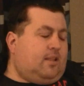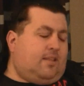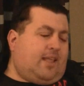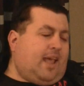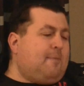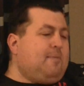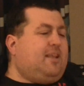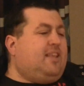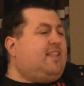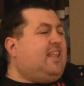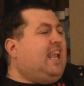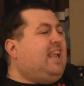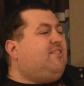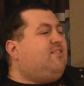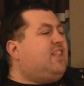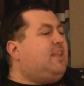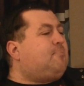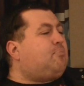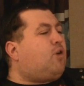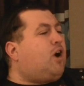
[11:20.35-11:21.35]
I mean,
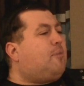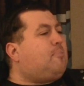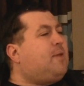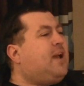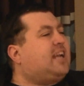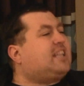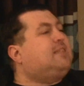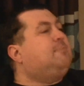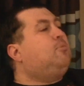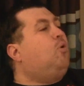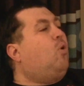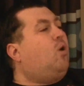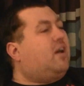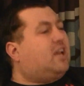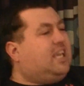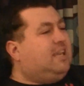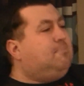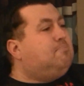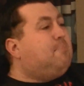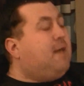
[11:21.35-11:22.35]
even they brought back the
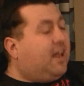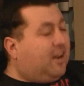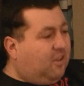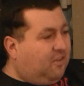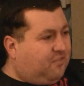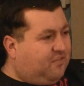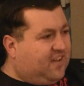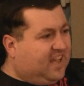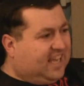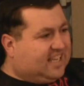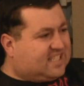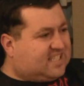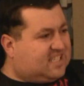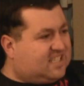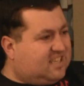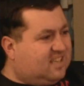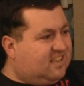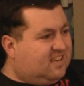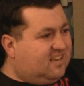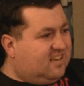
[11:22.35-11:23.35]
Milwaukee Metal Fest. I
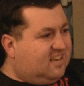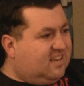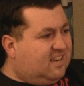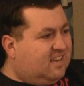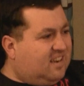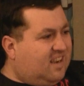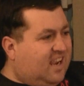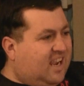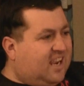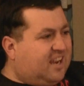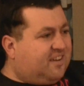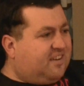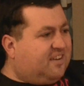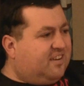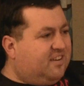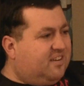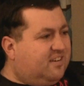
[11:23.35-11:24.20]
know, yeah, that, that's and, something